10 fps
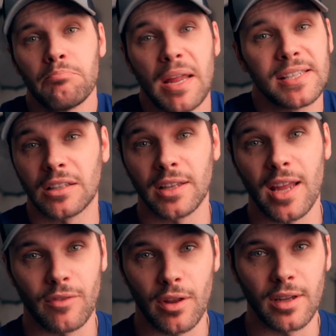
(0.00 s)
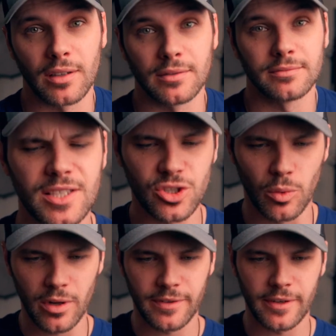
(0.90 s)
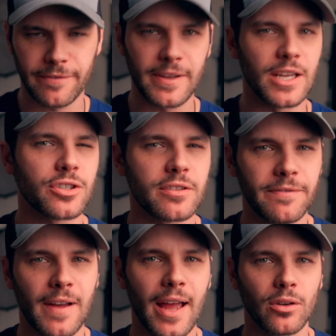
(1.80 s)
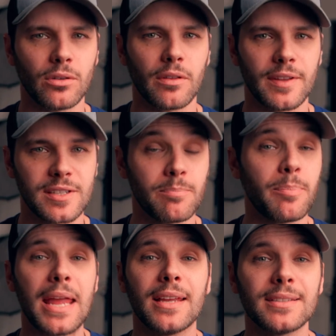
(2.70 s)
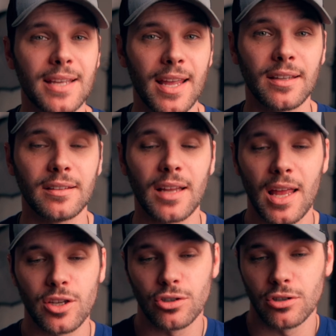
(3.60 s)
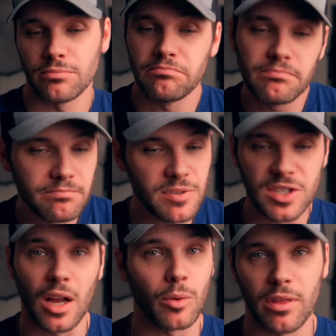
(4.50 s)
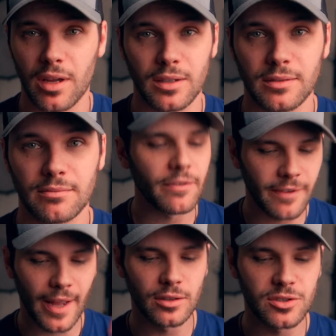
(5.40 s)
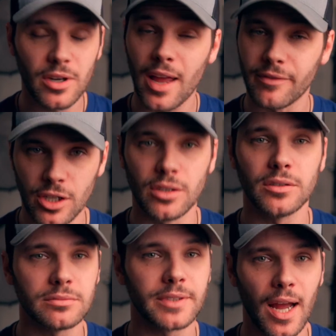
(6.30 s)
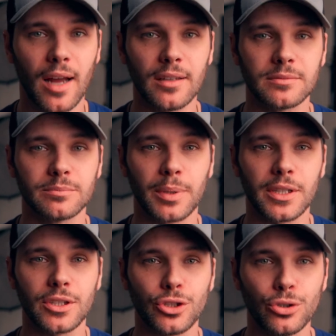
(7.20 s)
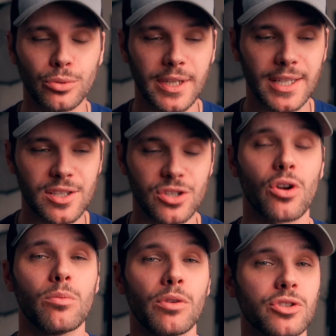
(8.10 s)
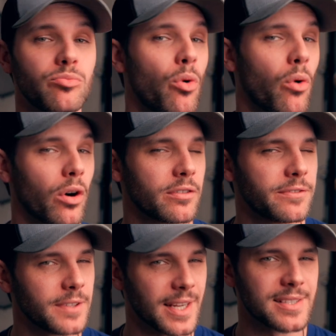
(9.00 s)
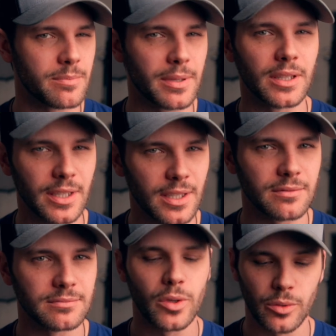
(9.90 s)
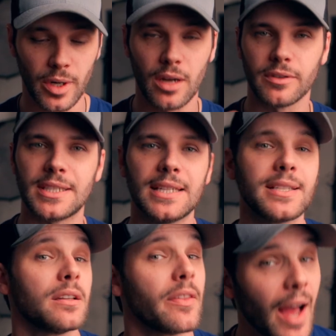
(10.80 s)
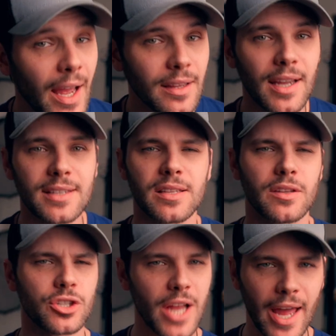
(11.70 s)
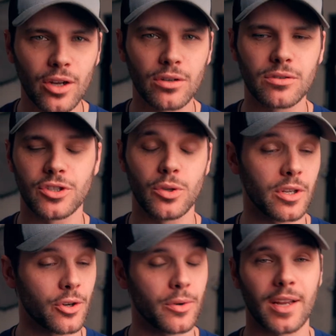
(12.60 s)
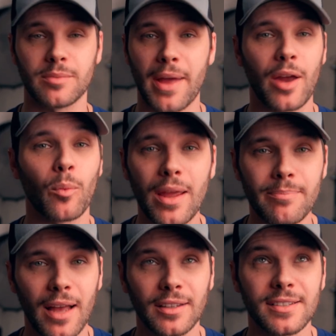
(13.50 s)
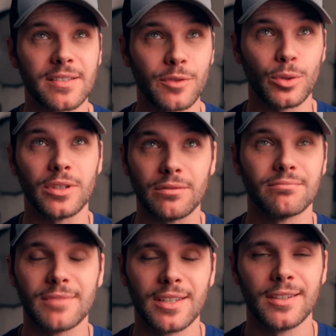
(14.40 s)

basically everything. It's sort of a finished file that's baked in and you're stuck with it. RAW files are heavier, yeah, but you get so much more flexibility. You can recover detail in the highlights and the shadows, you can correct bad white balance if you didn't